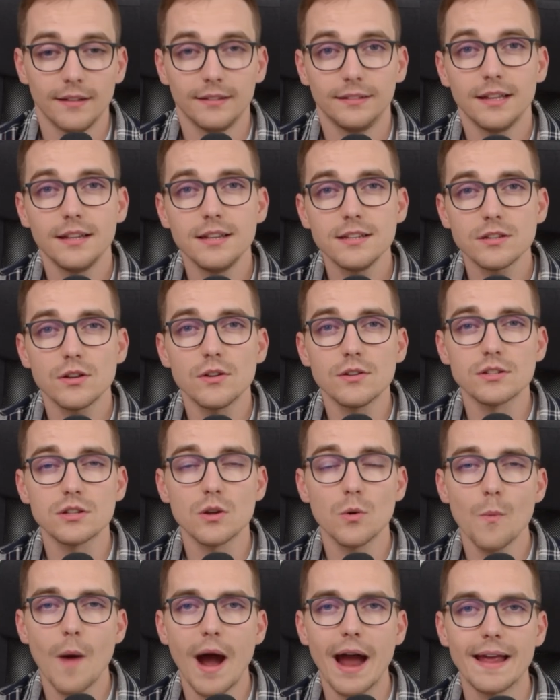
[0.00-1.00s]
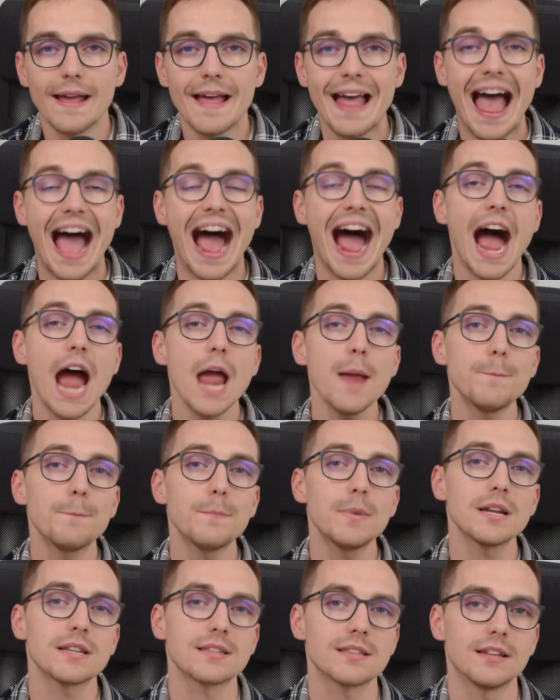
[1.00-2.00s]
That is also why I
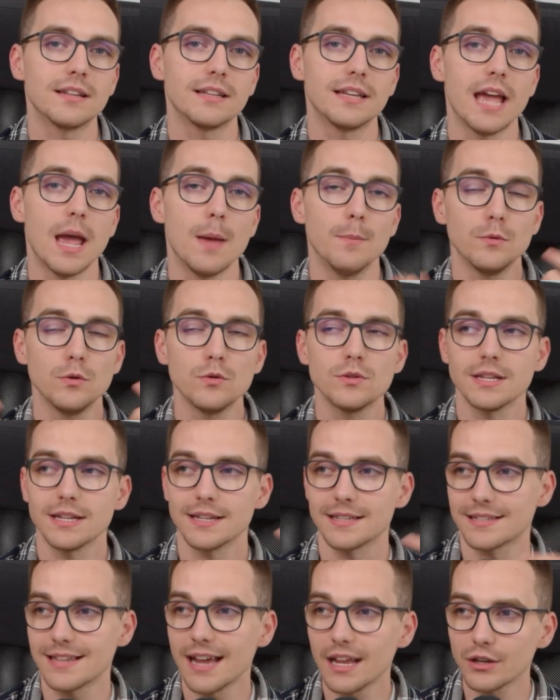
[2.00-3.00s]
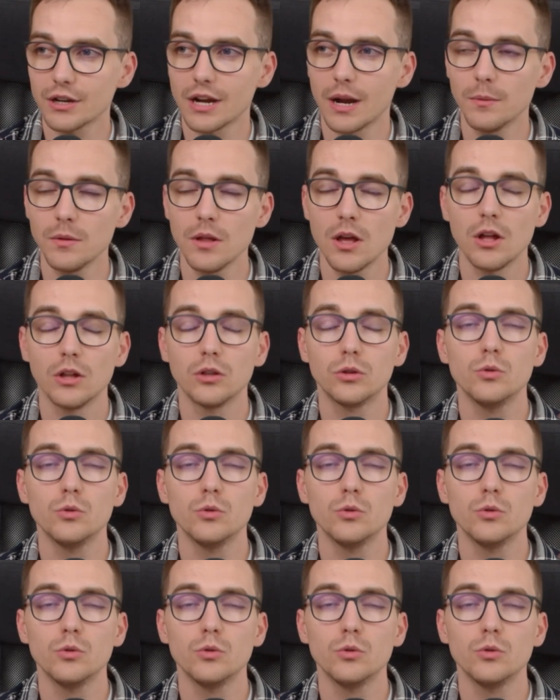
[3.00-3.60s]
personally am using SiteGround